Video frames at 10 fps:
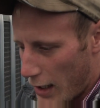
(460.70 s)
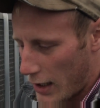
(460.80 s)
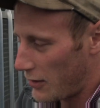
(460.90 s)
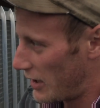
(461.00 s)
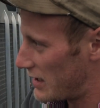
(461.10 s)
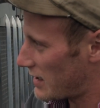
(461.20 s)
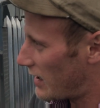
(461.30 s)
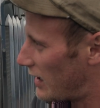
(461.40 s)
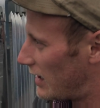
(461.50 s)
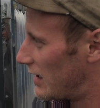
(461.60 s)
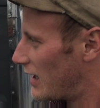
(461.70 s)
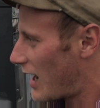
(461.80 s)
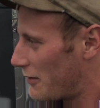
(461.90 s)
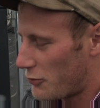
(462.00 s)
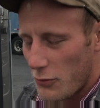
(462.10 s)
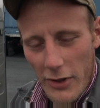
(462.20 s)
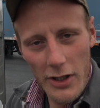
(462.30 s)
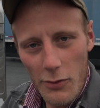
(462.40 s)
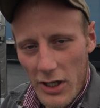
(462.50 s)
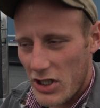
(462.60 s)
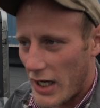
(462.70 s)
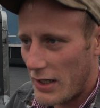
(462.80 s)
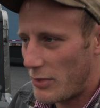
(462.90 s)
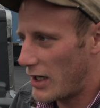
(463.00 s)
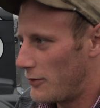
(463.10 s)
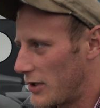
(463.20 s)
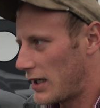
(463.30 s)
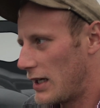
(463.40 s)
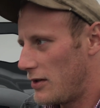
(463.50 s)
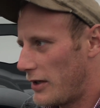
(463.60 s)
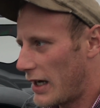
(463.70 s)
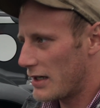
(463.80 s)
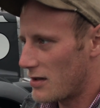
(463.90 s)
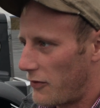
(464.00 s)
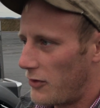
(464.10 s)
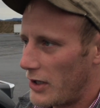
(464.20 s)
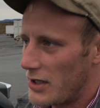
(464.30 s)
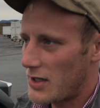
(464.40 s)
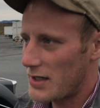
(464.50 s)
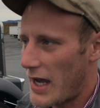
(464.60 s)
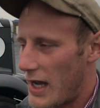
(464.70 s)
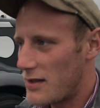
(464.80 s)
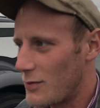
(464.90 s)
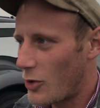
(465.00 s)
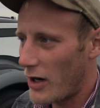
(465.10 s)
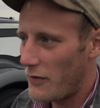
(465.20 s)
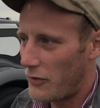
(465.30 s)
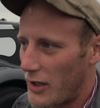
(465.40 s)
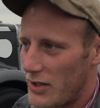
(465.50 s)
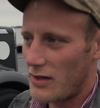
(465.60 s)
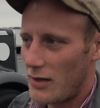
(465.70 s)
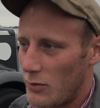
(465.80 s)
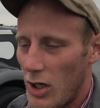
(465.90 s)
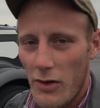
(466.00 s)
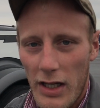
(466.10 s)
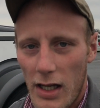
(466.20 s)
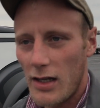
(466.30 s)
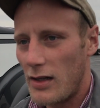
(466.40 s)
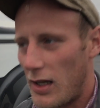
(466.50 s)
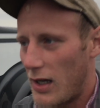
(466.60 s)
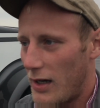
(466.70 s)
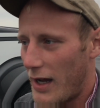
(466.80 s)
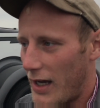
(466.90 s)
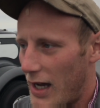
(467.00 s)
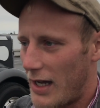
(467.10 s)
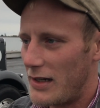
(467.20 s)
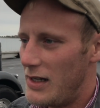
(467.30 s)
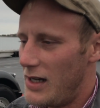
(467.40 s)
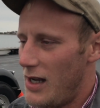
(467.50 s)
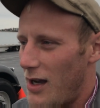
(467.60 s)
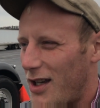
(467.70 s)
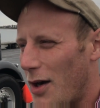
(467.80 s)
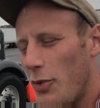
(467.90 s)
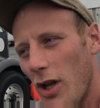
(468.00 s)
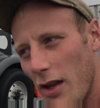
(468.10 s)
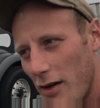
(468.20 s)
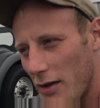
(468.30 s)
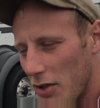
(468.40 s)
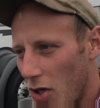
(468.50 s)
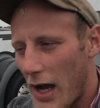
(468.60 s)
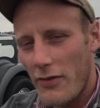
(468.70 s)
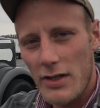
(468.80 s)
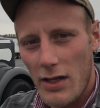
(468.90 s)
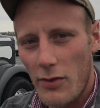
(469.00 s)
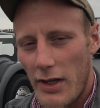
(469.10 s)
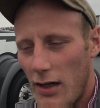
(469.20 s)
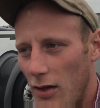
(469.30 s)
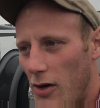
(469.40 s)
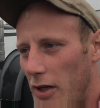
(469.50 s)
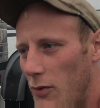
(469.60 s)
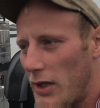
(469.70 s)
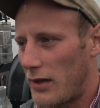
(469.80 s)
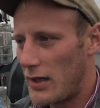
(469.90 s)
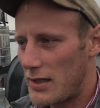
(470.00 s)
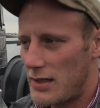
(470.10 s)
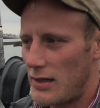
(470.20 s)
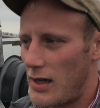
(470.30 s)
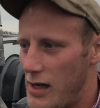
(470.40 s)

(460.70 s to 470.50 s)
anyways, I really wish I had been able to get you guys the footage, because I had some great footage of them loading it, and I got a couple other of the drivers that were there loading with us.